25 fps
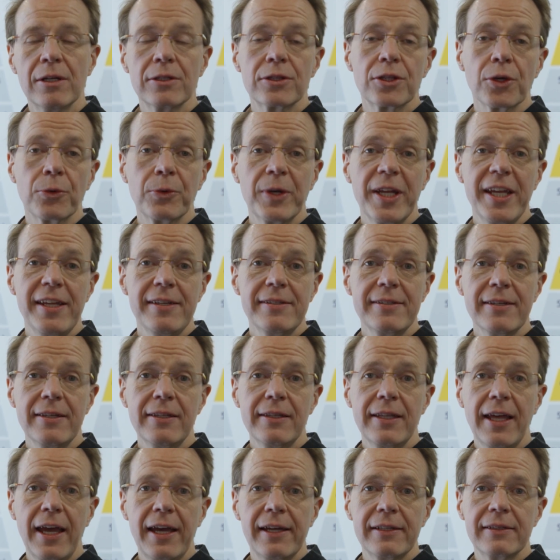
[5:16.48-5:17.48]
The
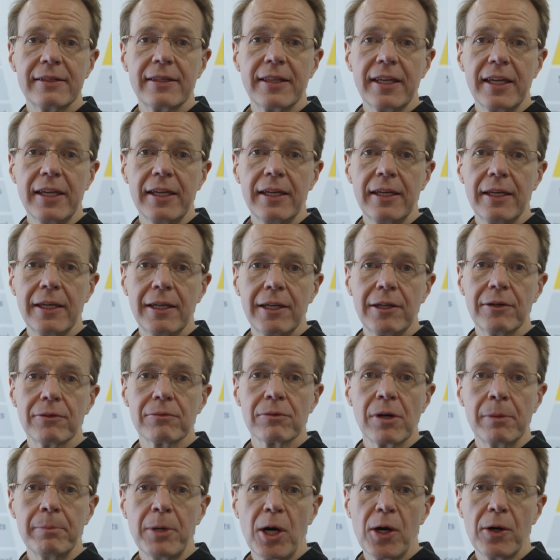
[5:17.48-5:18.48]
reason that the
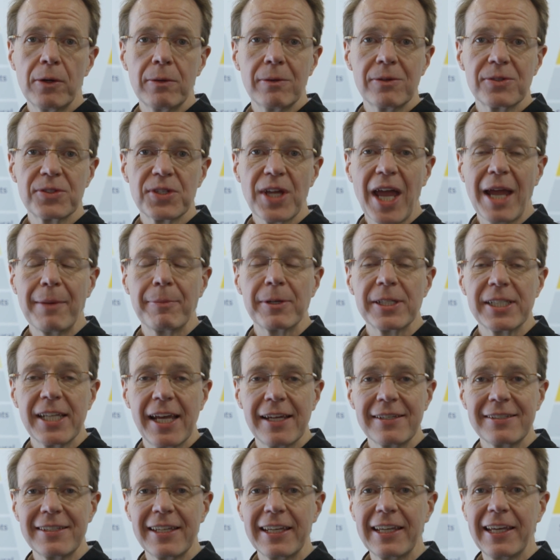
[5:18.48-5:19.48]
remote cyber
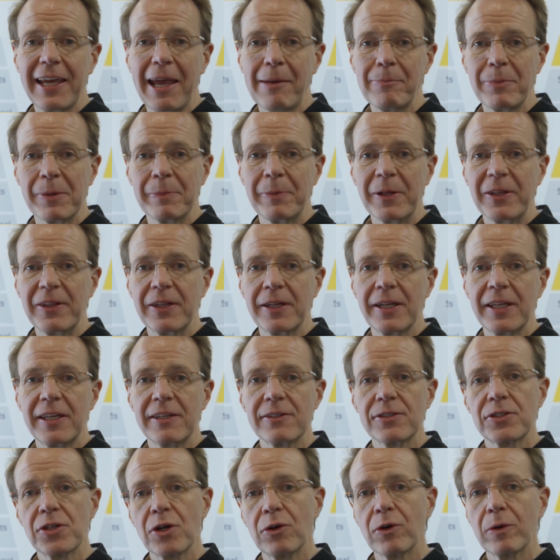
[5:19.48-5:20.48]
testing capability
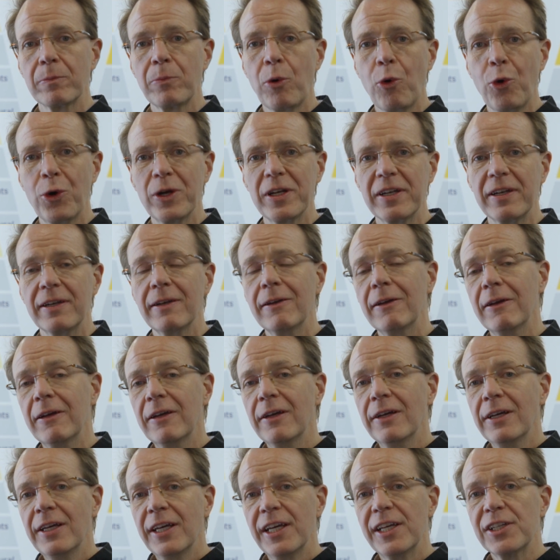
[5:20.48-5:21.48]
is so important
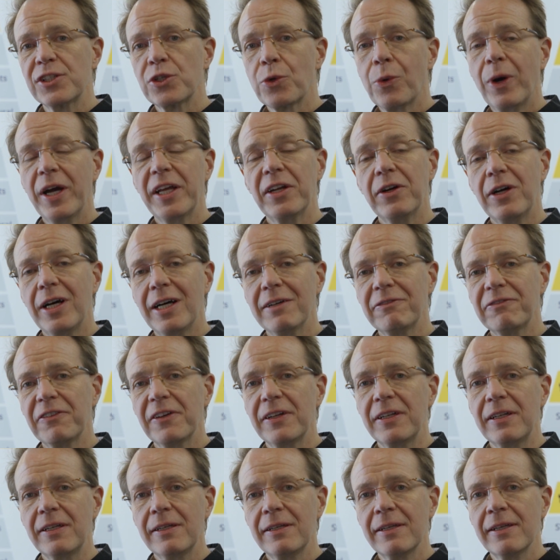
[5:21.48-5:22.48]
is quite
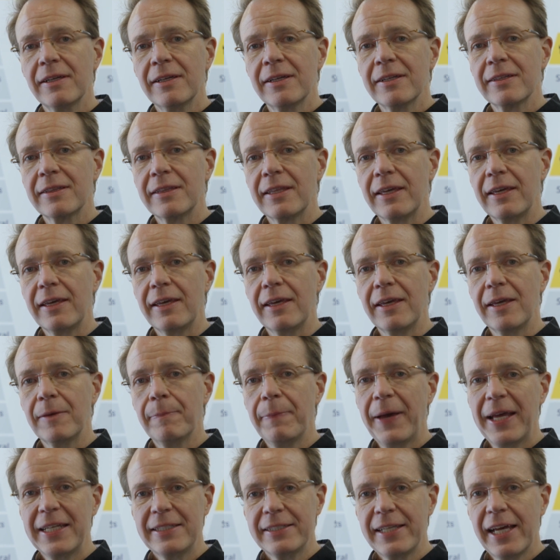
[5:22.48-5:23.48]
often the
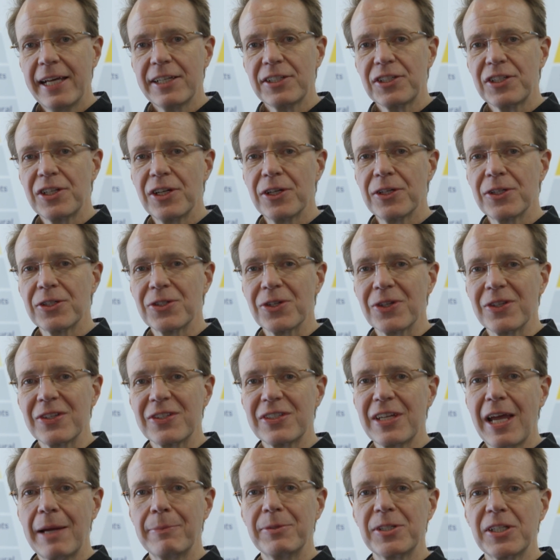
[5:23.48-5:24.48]
pen testers or the
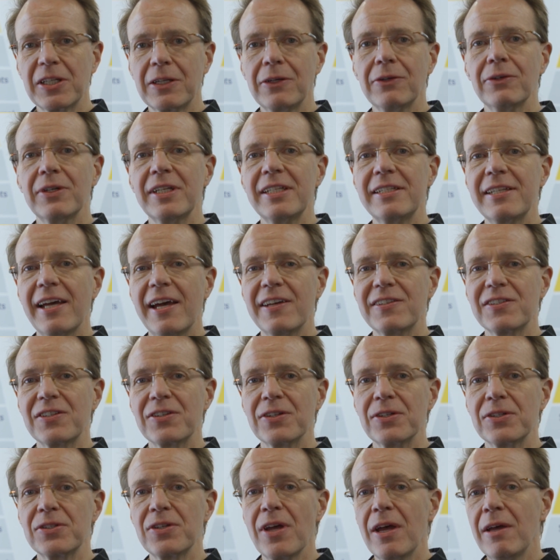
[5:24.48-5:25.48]
cybersecurity
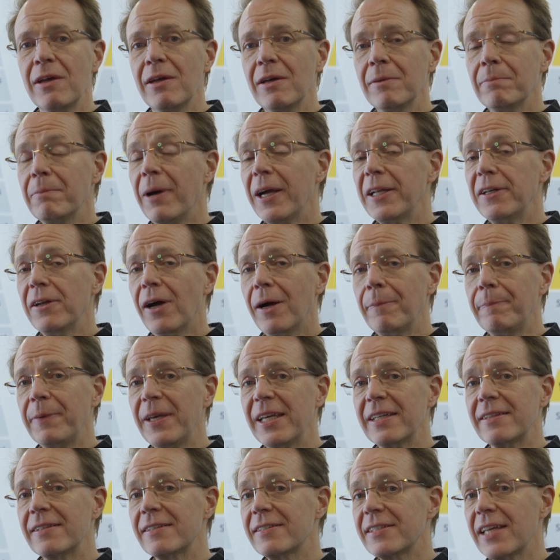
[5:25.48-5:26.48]
testers might not
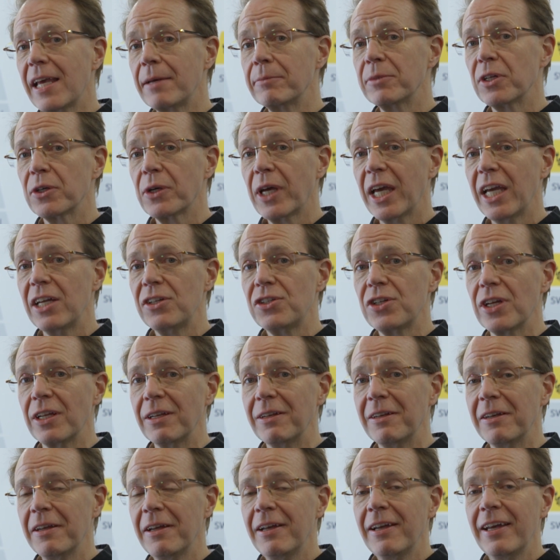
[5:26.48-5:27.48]
be in the same
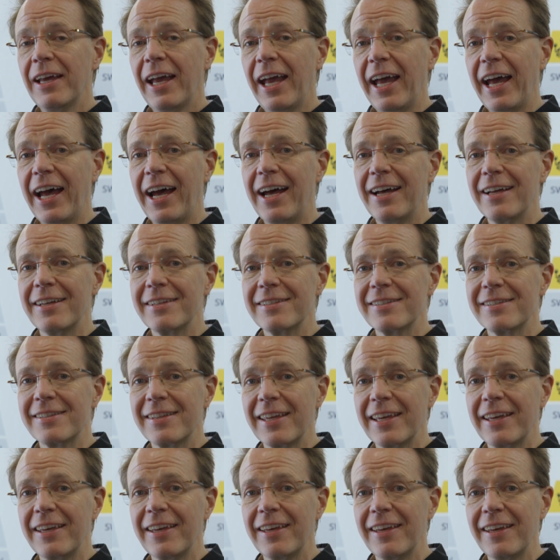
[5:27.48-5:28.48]
location as
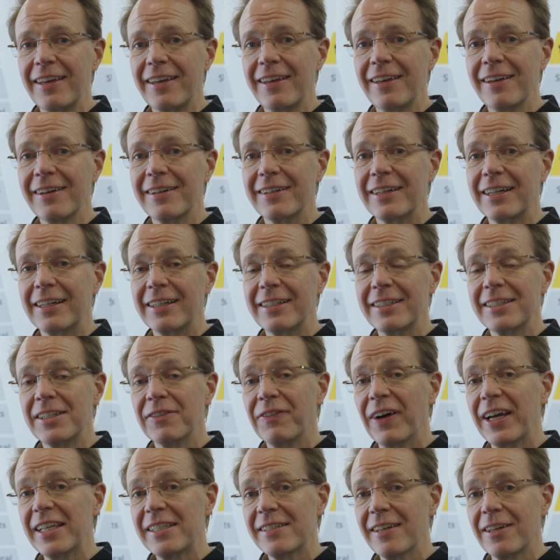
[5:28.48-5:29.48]
the
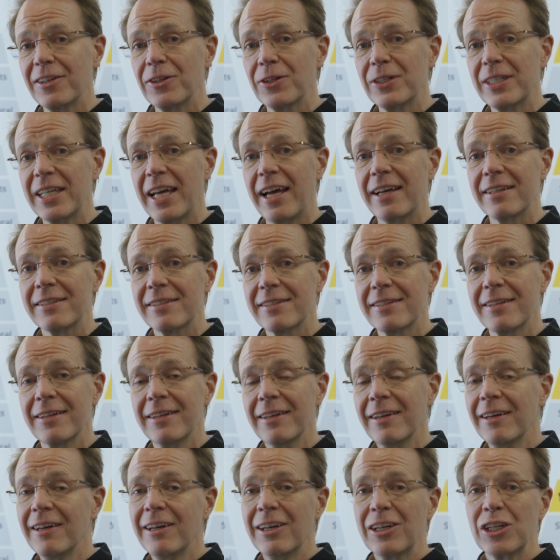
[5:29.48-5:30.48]
device under test.
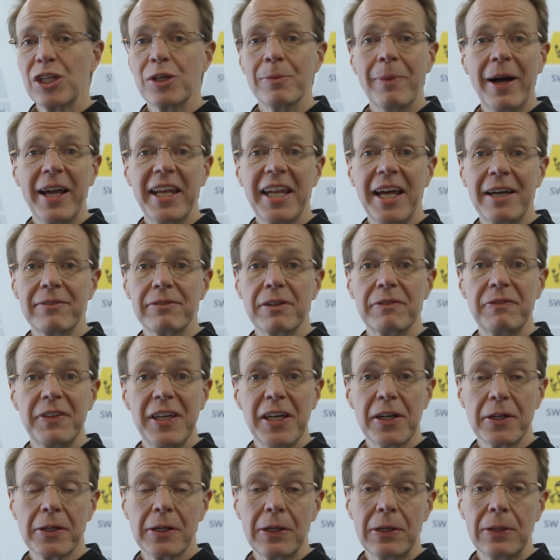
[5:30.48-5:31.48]
You might have a
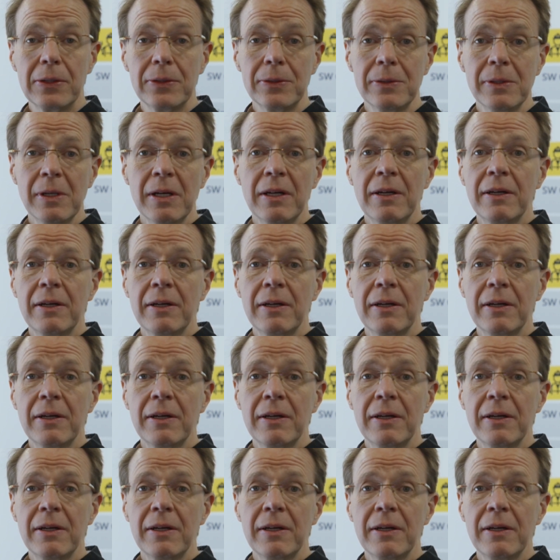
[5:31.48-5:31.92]
vehicle,